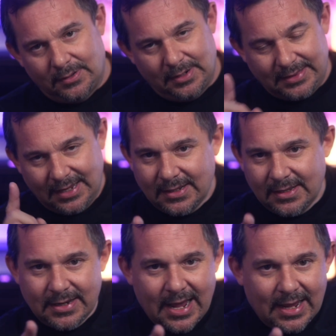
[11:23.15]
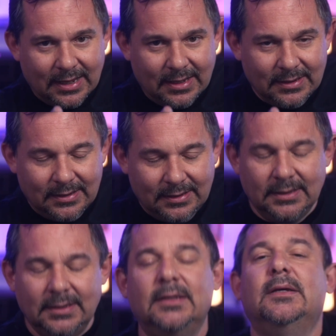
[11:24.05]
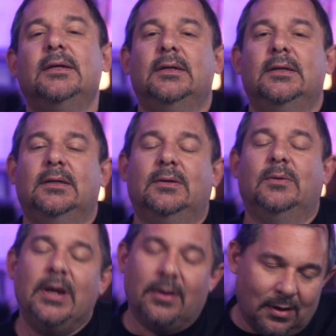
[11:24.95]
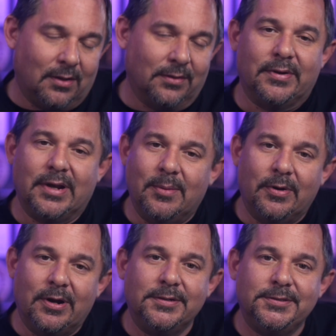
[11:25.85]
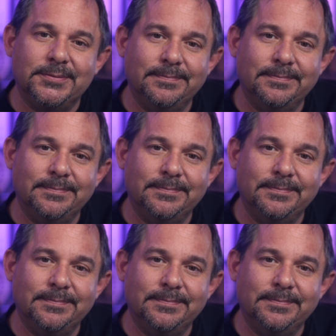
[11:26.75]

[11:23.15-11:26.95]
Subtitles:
at the end of the day, we are all 3D printers.